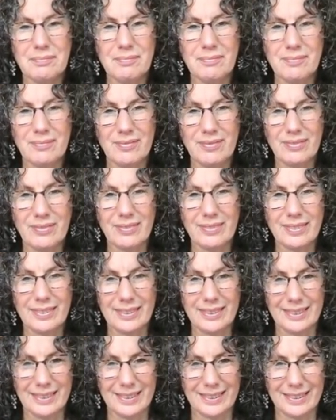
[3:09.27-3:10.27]

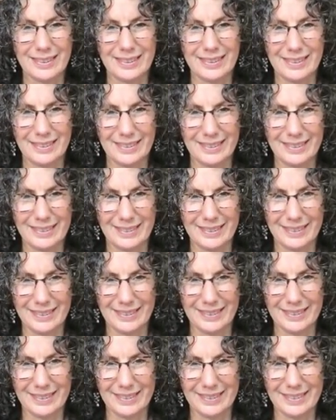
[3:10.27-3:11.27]

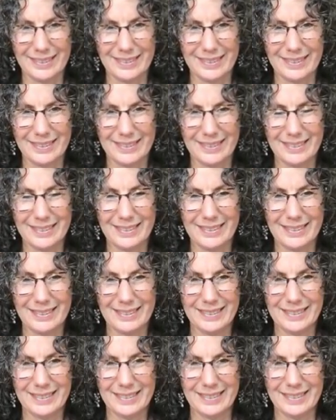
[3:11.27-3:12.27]

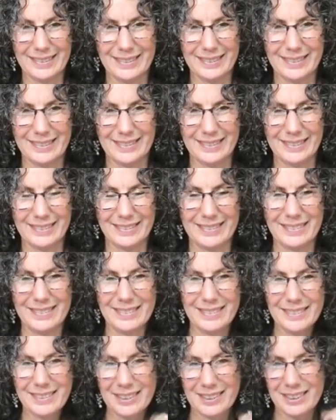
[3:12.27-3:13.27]

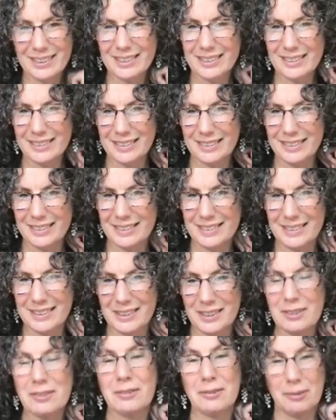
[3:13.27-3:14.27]

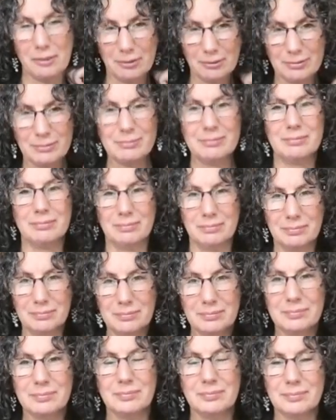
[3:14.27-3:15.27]

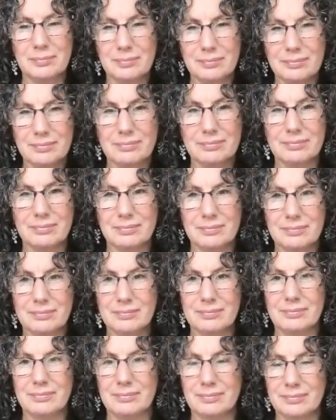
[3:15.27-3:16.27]
The person shown says nothing.